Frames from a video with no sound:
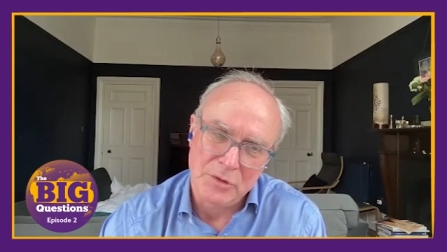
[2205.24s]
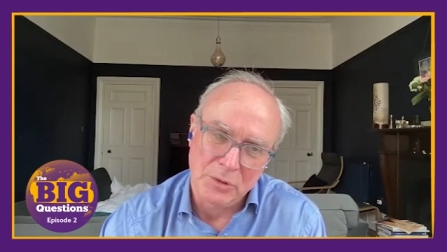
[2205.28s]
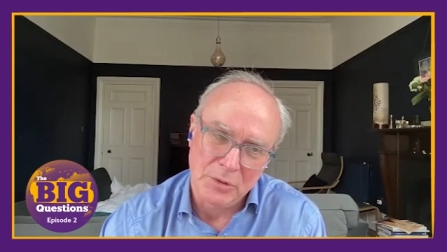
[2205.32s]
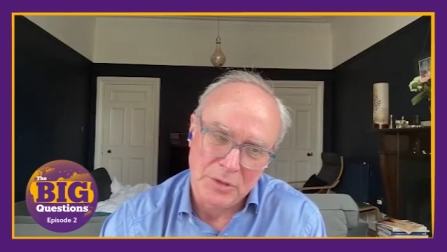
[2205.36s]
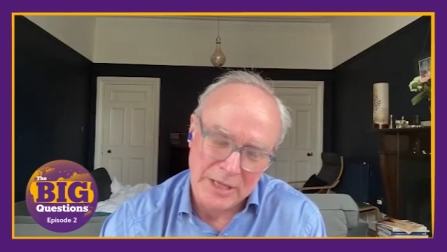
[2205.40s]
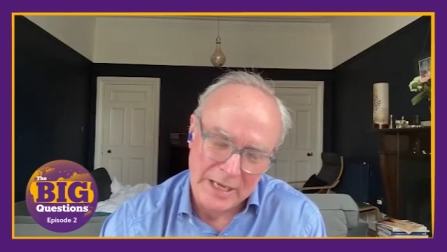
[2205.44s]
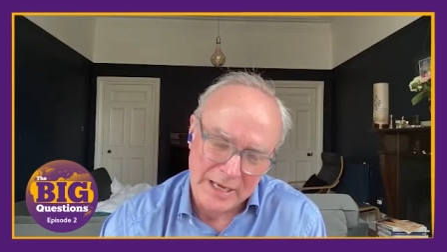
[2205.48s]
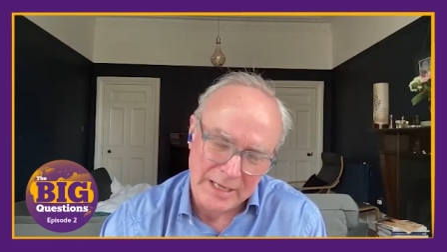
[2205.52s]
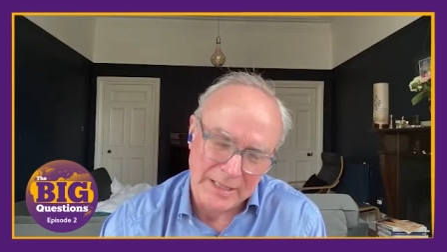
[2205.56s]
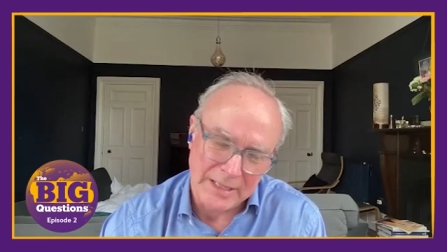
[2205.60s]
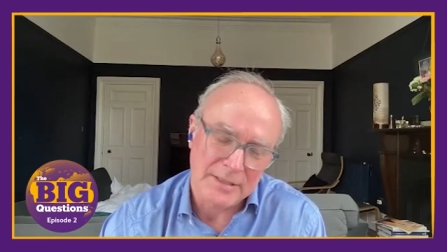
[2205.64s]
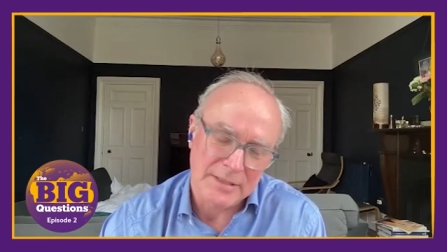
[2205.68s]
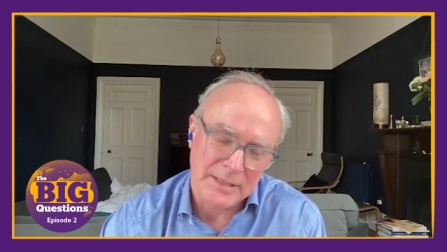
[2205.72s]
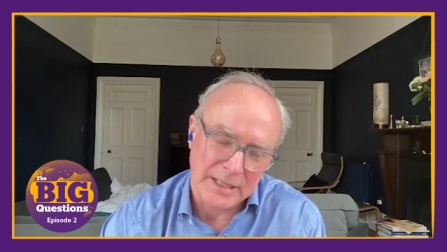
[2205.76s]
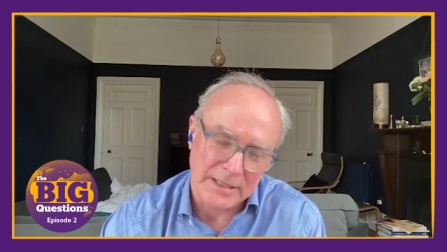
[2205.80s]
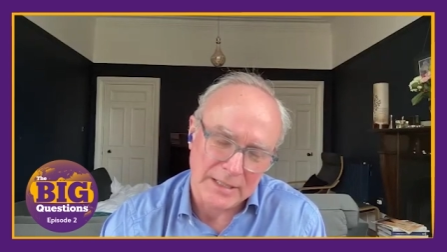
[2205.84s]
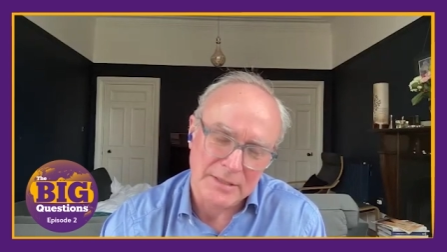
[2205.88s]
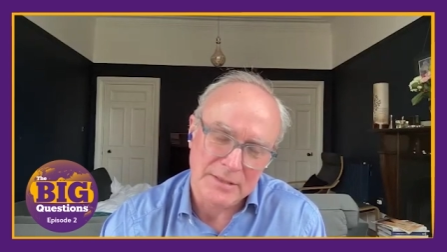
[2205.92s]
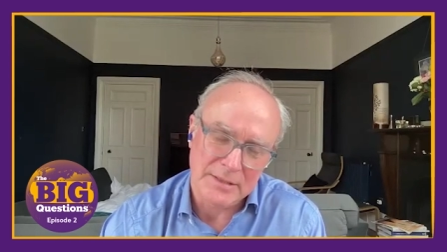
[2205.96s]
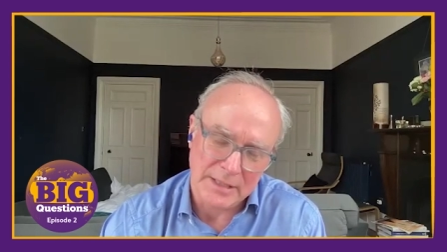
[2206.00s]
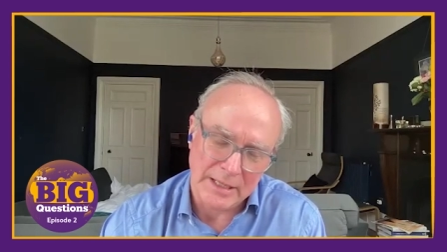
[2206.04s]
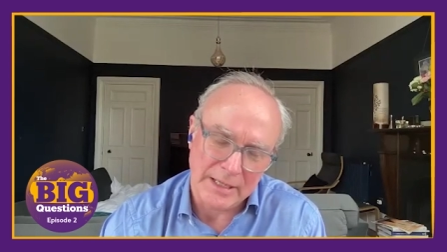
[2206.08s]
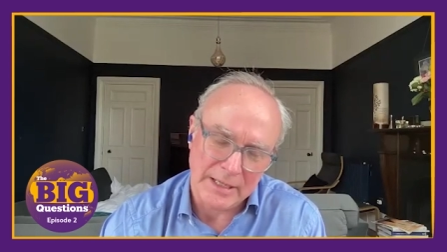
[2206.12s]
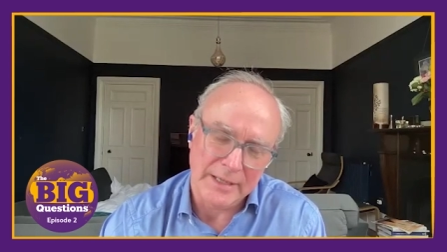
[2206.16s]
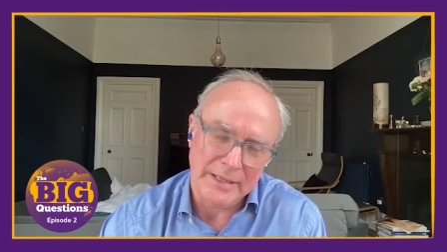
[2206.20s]
Um, so
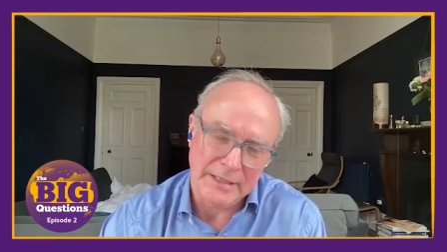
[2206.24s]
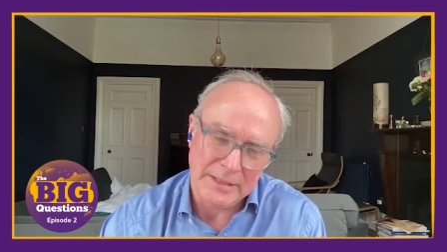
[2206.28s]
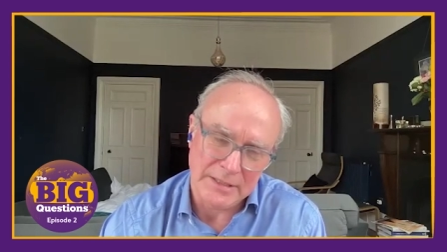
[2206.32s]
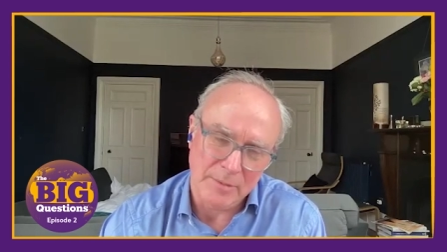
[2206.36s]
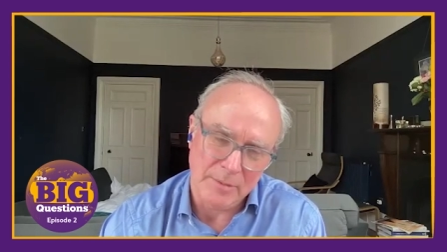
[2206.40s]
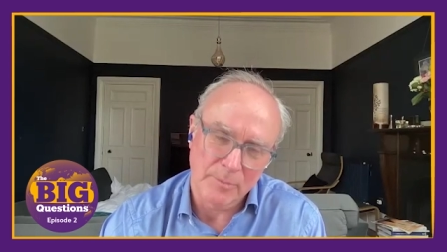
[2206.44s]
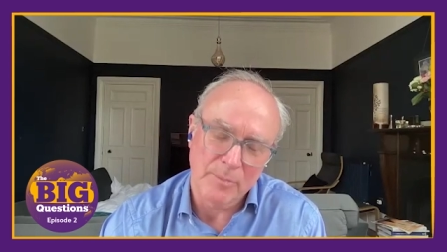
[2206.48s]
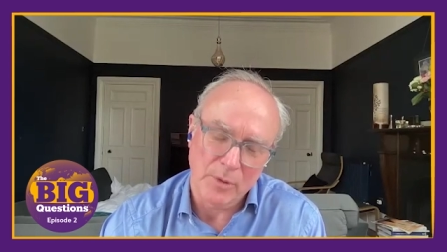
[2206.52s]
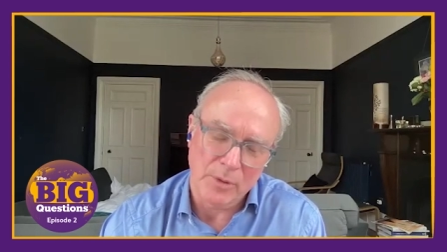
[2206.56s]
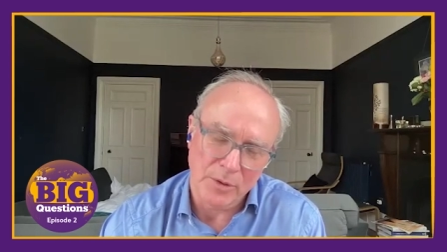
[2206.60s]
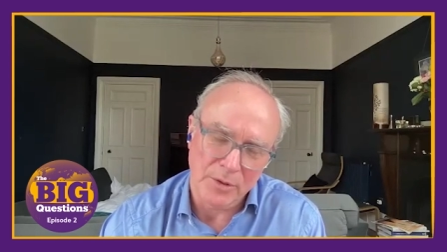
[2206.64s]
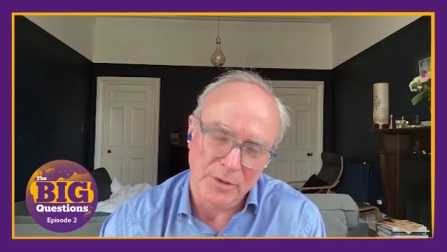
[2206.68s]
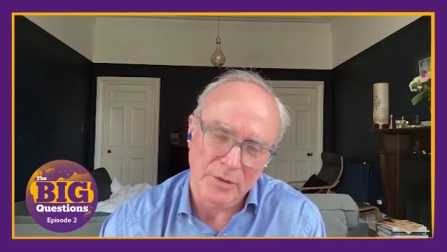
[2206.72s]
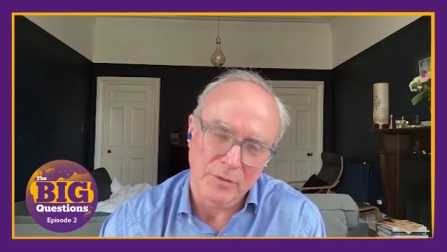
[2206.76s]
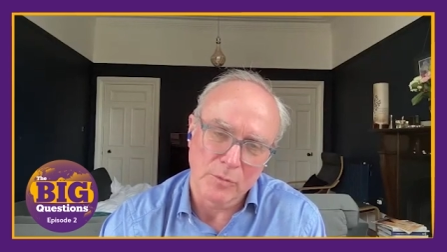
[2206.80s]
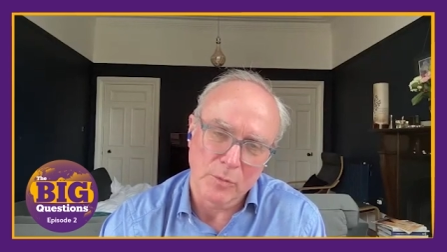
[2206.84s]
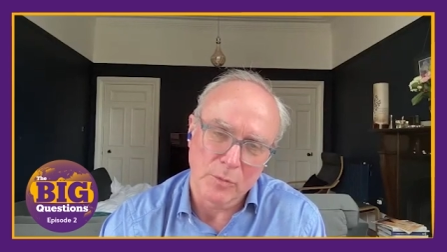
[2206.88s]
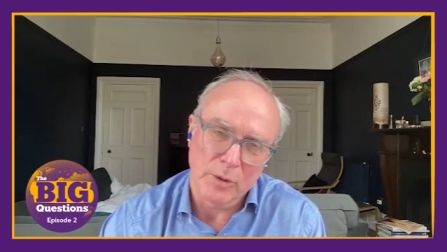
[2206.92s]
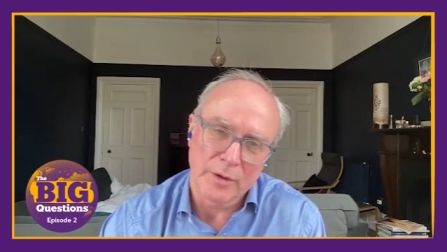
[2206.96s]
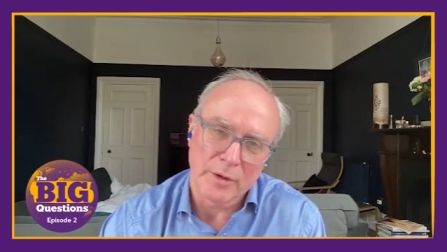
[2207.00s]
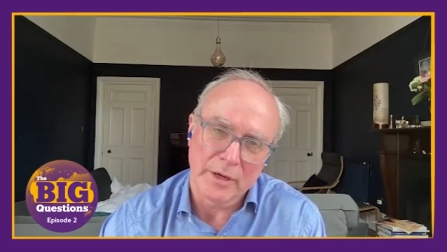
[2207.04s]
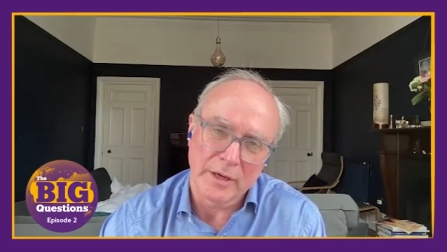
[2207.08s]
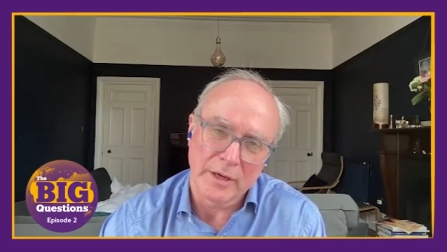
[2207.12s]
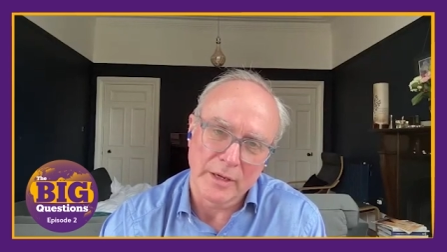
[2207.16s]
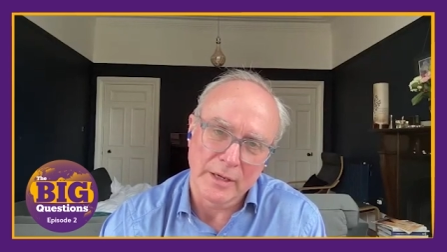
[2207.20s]
yes, that's that is a
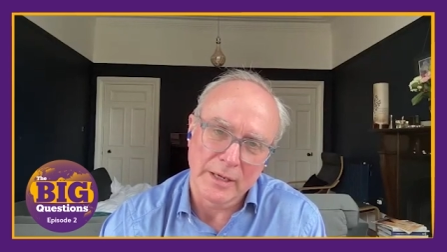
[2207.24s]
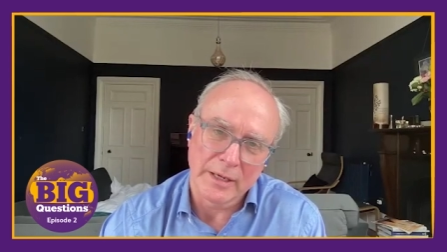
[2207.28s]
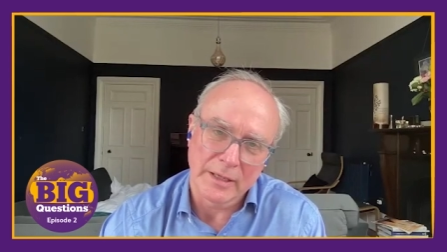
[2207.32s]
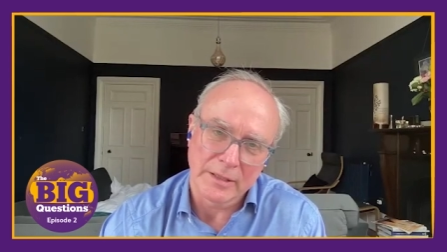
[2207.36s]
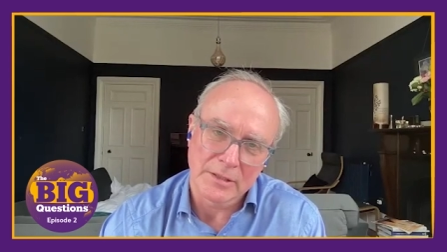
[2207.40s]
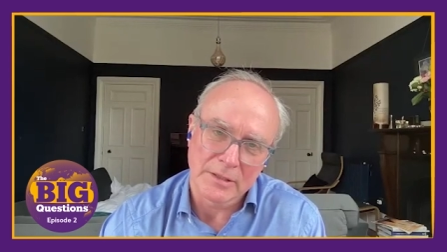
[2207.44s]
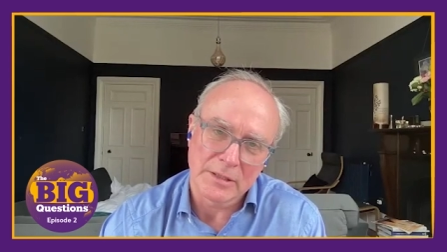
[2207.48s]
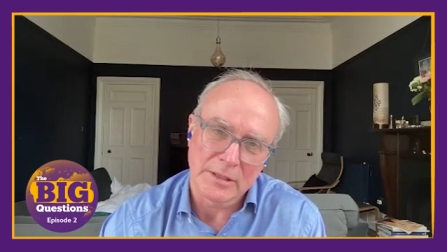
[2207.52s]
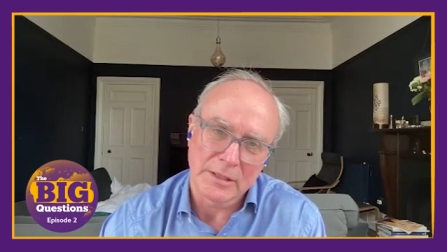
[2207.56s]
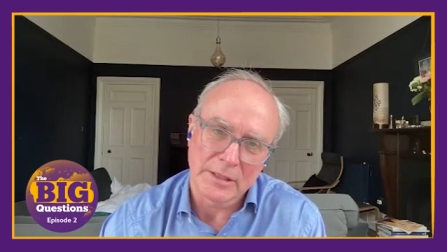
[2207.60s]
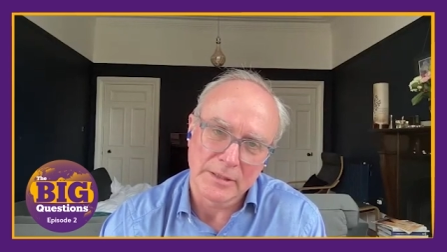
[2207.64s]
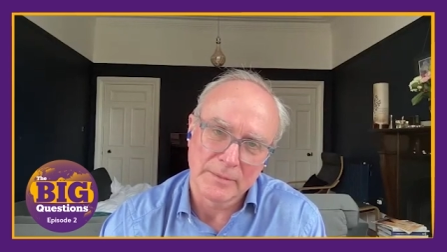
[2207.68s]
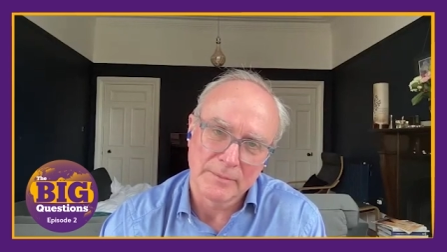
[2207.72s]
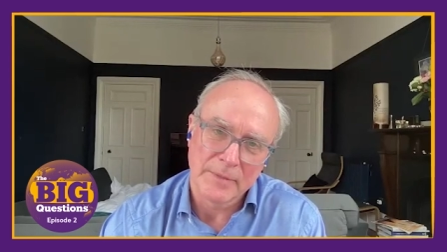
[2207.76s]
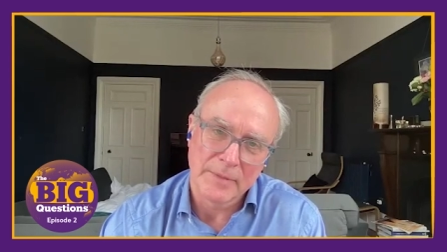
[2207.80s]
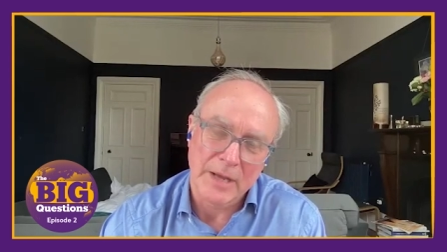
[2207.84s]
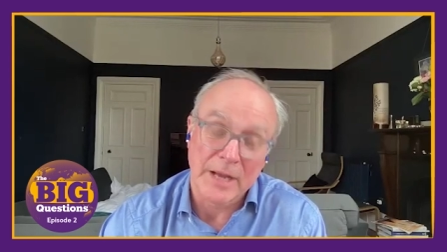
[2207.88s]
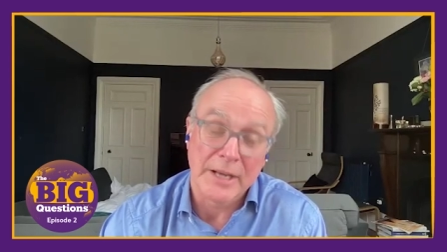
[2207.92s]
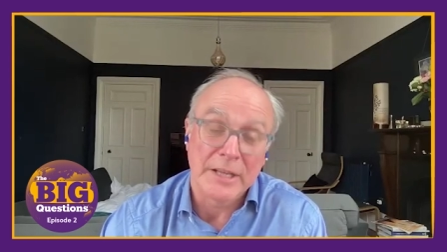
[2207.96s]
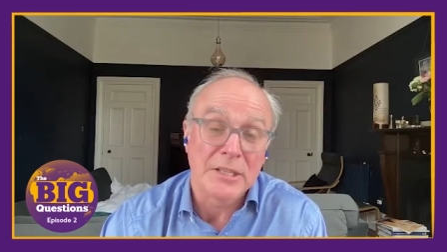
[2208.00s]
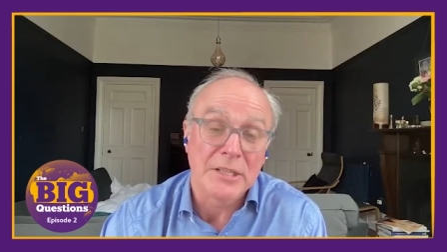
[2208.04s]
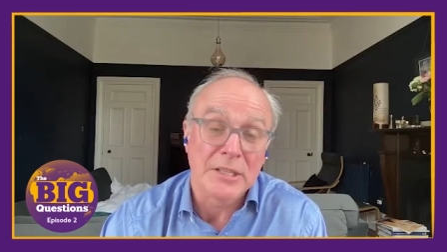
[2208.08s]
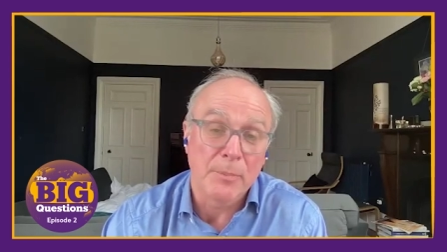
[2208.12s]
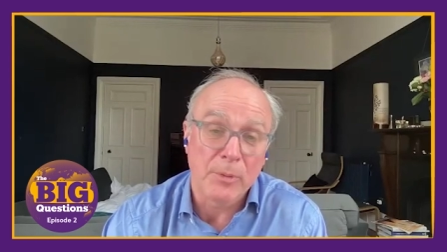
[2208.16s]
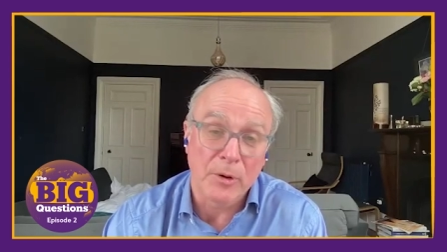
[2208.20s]
point of worry
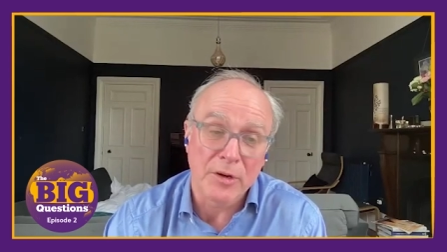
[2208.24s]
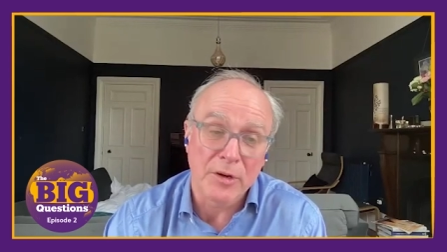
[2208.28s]
actually,